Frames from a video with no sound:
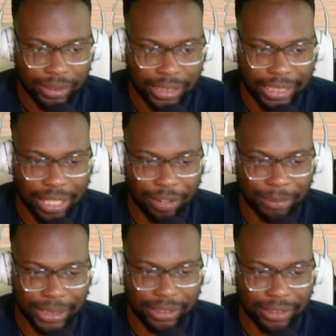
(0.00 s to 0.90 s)
Yeah, get off
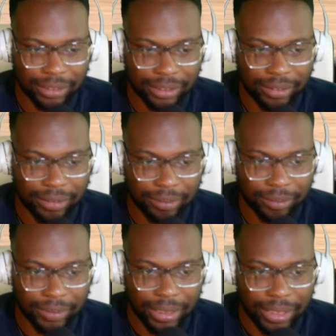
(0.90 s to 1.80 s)
me.
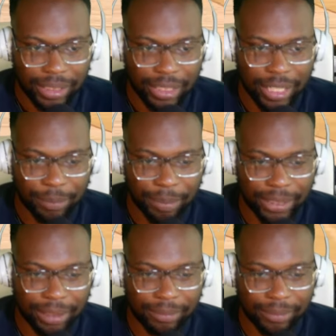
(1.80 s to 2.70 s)
Curry, you pulling
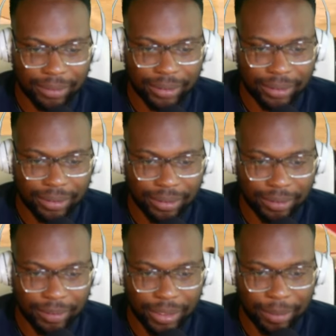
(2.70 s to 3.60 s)
up?
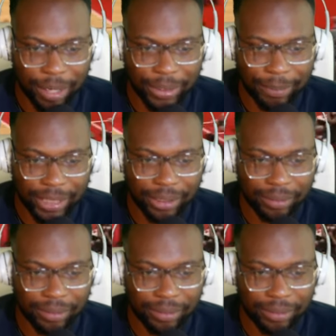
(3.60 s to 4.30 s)
Around what you about to do?